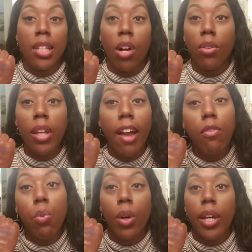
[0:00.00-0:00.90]
And I only
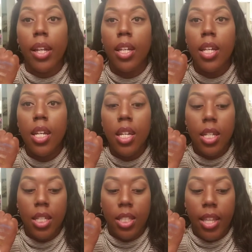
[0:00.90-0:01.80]
have one,
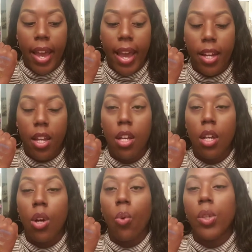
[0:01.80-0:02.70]
is that
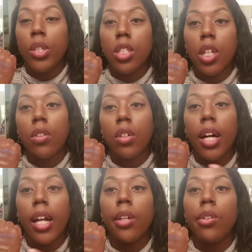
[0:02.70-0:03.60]
with certain
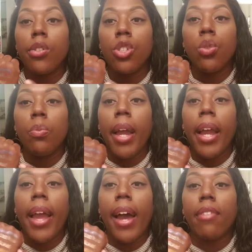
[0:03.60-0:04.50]
colors, you
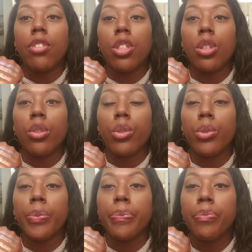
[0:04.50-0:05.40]
may have
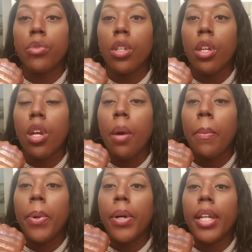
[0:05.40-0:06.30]
to
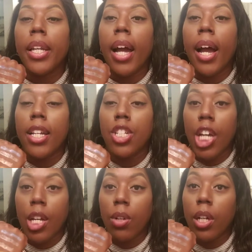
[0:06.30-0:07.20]
put an
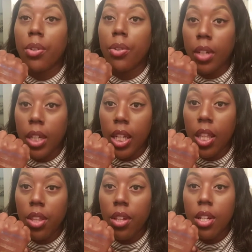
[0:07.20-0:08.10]
eyeshadow
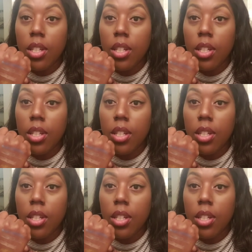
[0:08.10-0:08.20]
underneath